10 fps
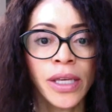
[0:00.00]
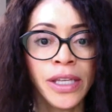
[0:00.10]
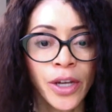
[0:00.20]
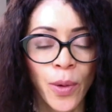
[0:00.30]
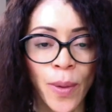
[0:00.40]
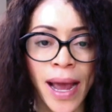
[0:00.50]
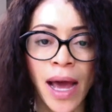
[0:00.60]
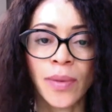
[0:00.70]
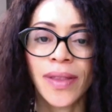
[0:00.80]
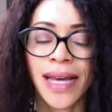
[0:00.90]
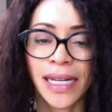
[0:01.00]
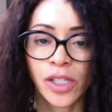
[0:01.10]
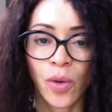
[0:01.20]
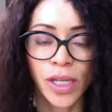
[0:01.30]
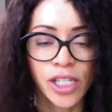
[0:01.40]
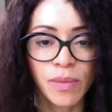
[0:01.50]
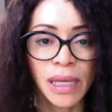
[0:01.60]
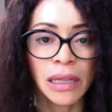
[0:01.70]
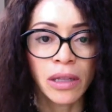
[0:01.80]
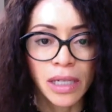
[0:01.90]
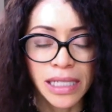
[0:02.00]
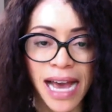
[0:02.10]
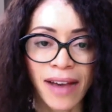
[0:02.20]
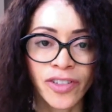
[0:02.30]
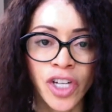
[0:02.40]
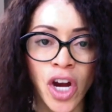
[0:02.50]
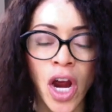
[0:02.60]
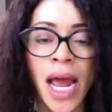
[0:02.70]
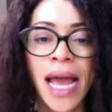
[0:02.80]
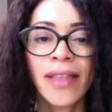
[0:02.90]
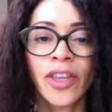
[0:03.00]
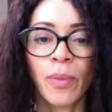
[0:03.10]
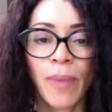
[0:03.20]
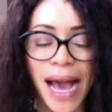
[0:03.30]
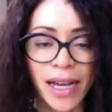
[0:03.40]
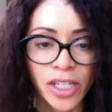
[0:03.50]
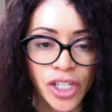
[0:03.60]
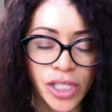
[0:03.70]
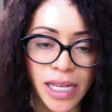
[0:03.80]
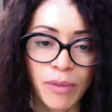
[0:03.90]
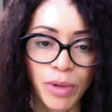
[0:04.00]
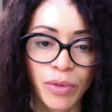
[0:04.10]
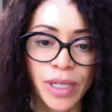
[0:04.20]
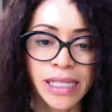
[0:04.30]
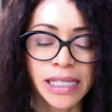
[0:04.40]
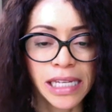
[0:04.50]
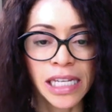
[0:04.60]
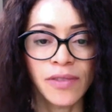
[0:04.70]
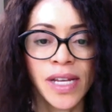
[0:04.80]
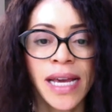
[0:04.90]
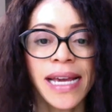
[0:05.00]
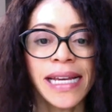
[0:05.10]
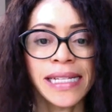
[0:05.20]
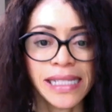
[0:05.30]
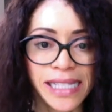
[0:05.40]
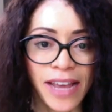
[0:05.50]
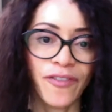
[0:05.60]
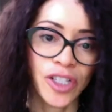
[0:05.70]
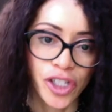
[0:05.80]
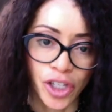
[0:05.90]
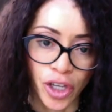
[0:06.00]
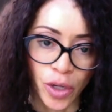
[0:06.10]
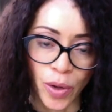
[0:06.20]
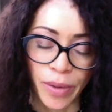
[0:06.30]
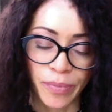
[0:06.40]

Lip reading: year-round, that it's going to be looked after, their packages can be received, it's safe and secure.